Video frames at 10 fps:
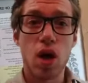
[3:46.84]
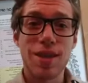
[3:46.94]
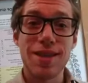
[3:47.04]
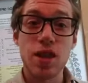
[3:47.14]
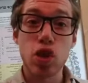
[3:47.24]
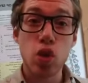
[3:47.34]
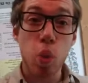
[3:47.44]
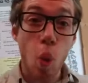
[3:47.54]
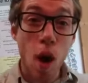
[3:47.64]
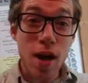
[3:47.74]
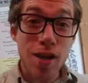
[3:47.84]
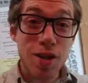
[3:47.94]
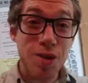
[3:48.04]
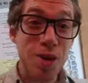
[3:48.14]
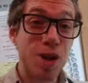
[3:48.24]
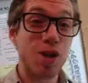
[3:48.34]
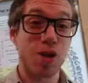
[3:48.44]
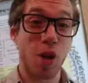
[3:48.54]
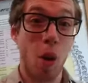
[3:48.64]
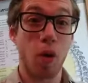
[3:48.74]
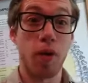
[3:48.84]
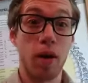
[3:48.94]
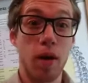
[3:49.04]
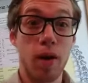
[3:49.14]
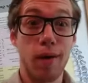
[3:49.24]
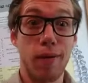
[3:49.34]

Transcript: Since 22 years old,